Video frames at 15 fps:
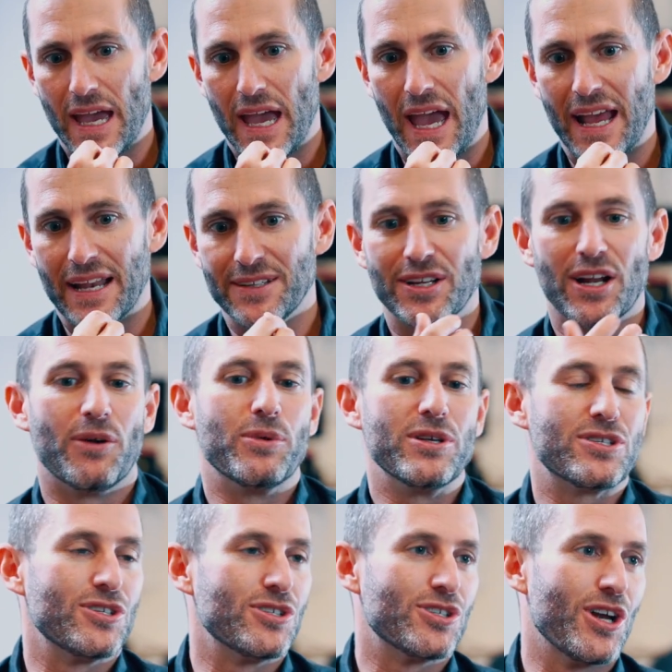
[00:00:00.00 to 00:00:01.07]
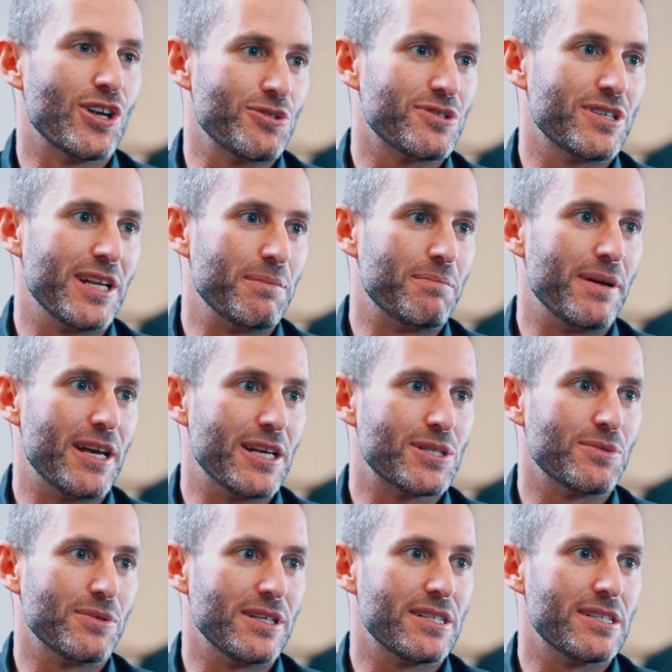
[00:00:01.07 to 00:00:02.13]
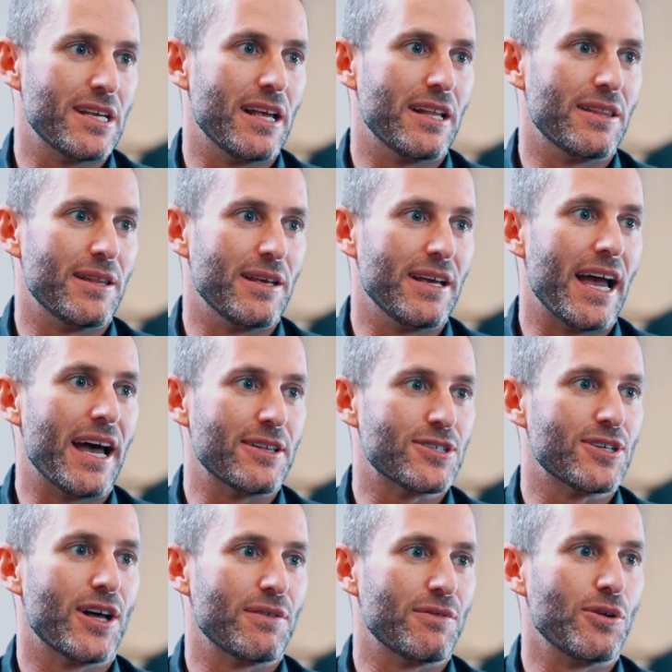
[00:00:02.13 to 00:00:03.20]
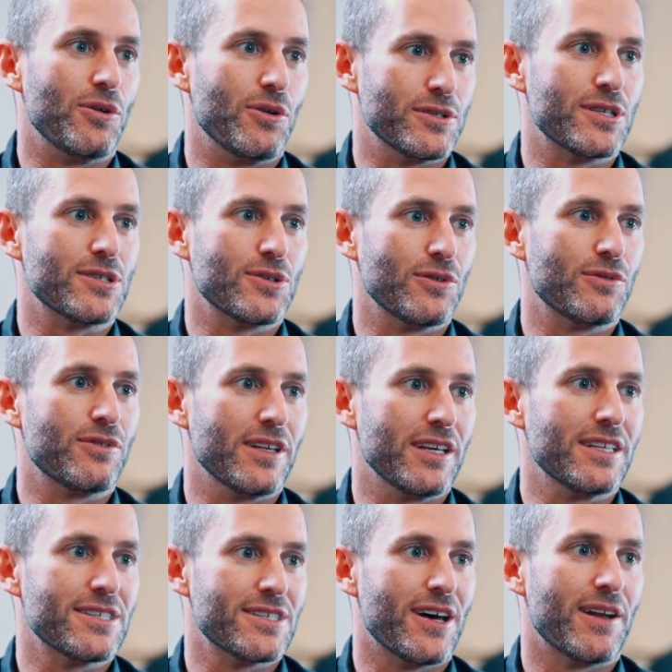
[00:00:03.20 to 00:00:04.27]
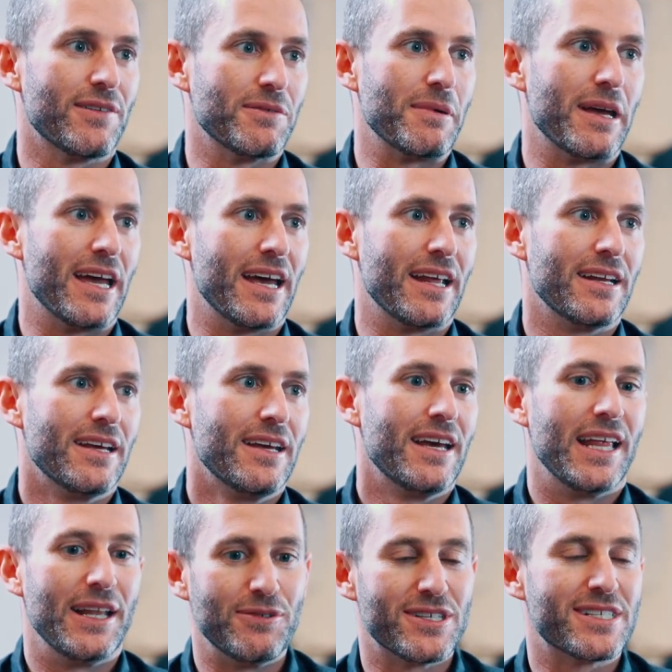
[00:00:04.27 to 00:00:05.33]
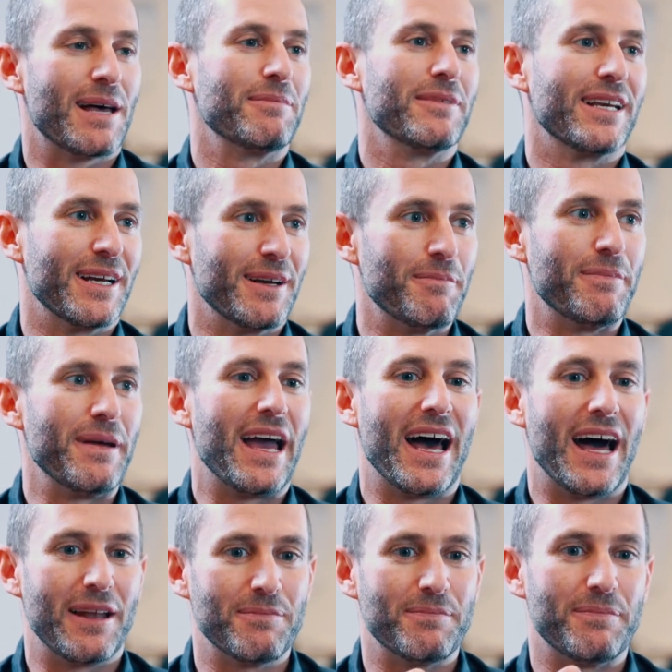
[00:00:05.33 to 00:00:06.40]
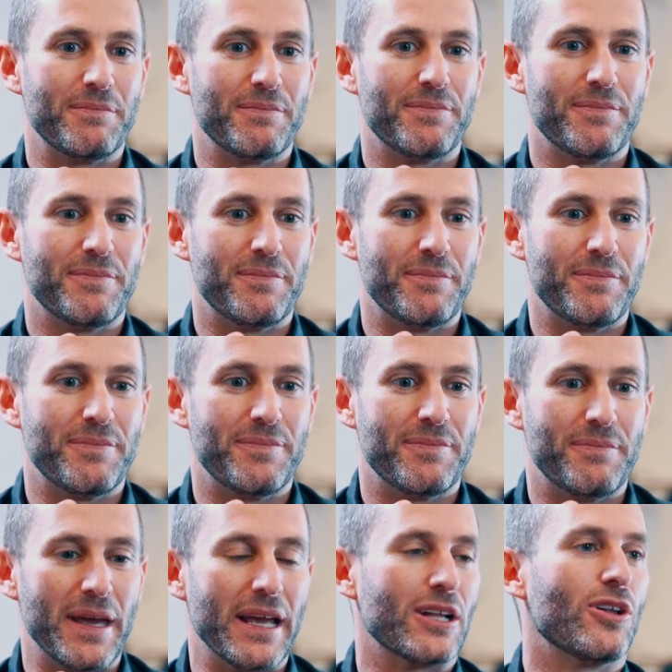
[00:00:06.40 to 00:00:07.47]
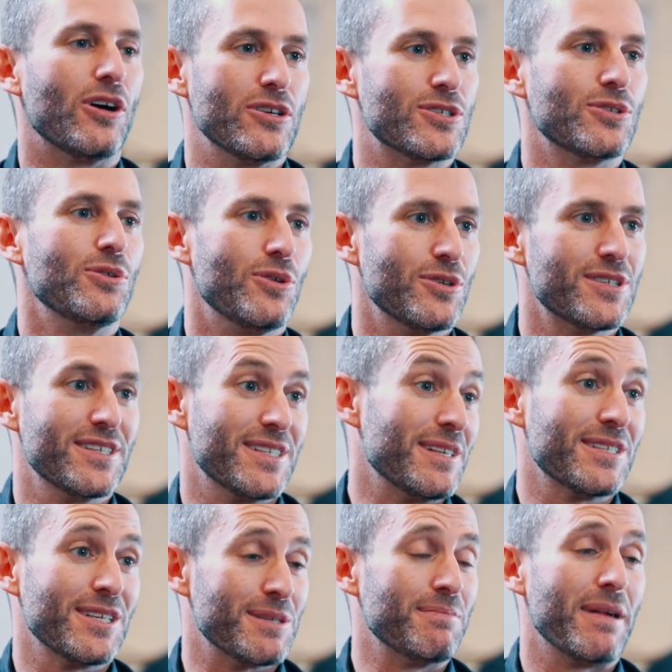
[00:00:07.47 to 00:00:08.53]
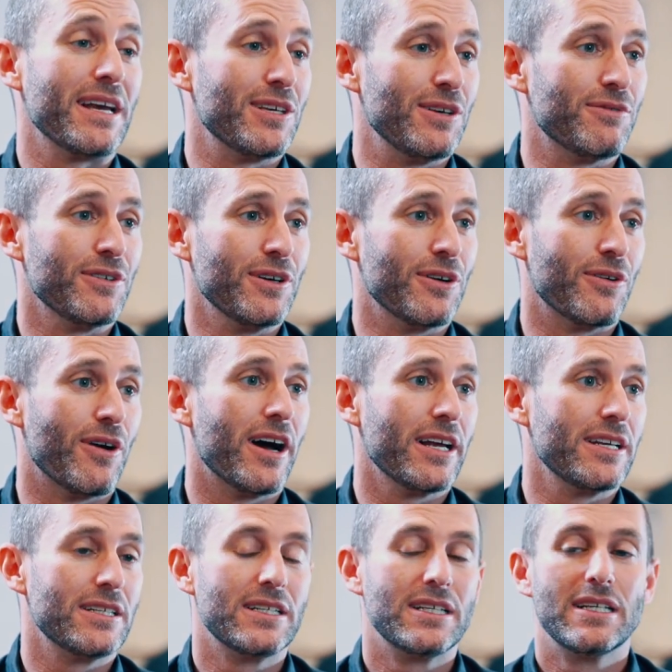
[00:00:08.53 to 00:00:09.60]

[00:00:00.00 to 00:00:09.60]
And Winston Churchill said it best when he said, the outside of a horse is good for the inside of a man. And there is something about being close to horses that just make you feel great.